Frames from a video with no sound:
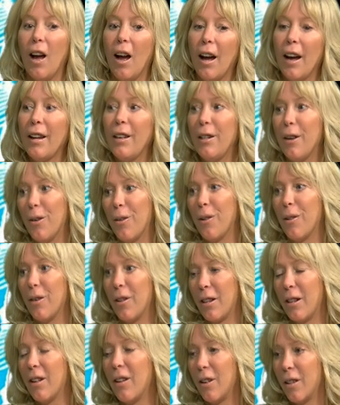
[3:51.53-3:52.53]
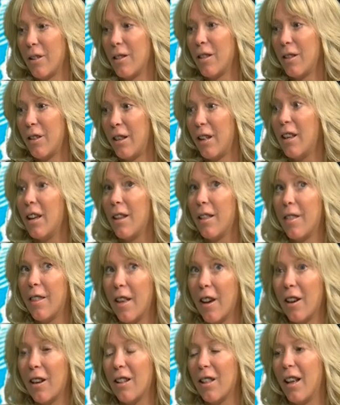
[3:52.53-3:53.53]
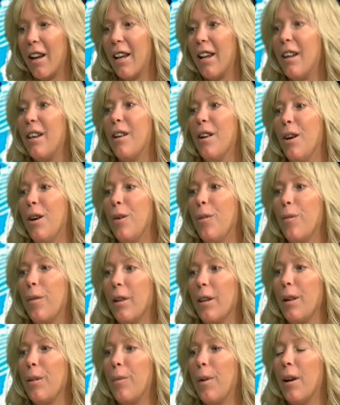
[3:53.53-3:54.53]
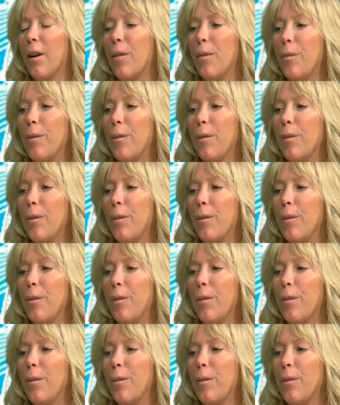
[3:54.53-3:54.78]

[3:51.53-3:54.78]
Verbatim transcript: I know her, the, the client really well.